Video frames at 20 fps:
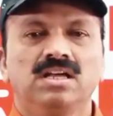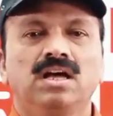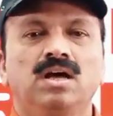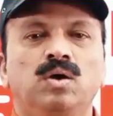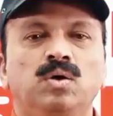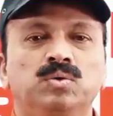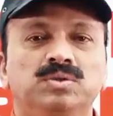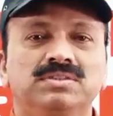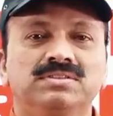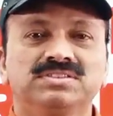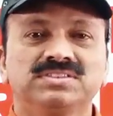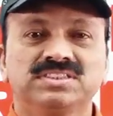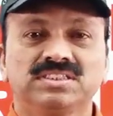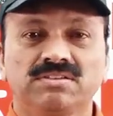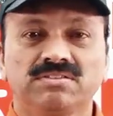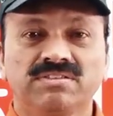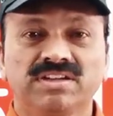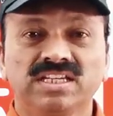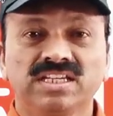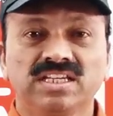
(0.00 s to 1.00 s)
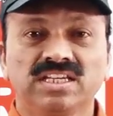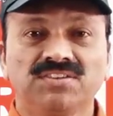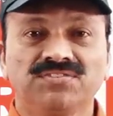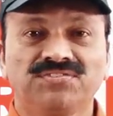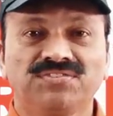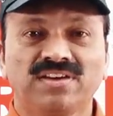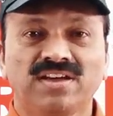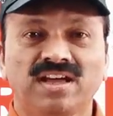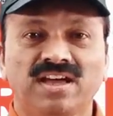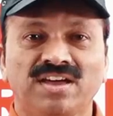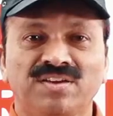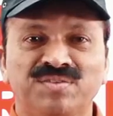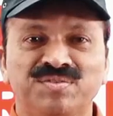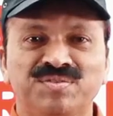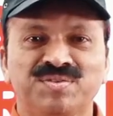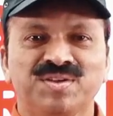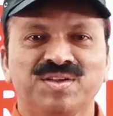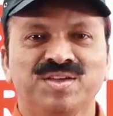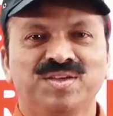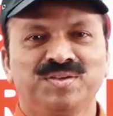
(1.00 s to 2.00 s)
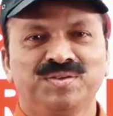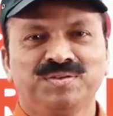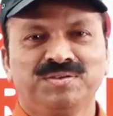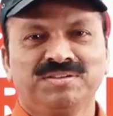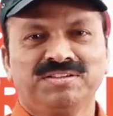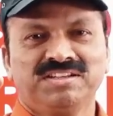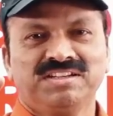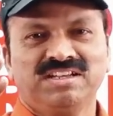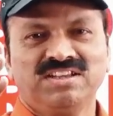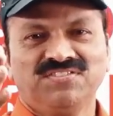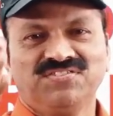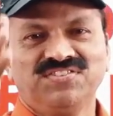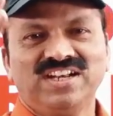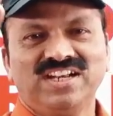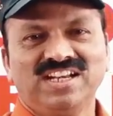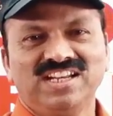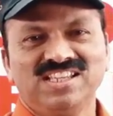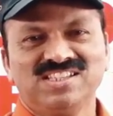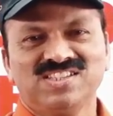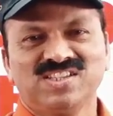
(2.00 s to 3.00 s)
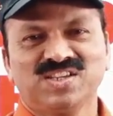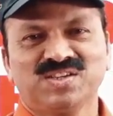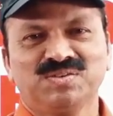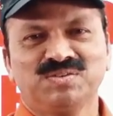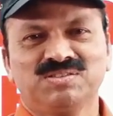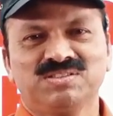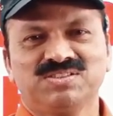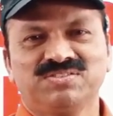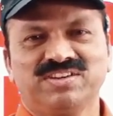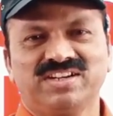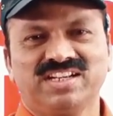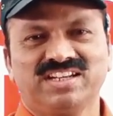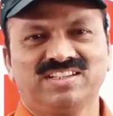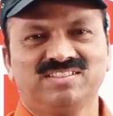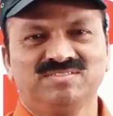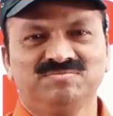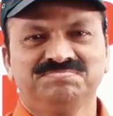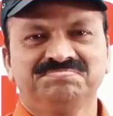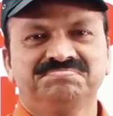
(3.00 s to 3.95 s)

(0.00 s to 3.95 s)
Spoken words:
Out of 75, you can definitely secure 70.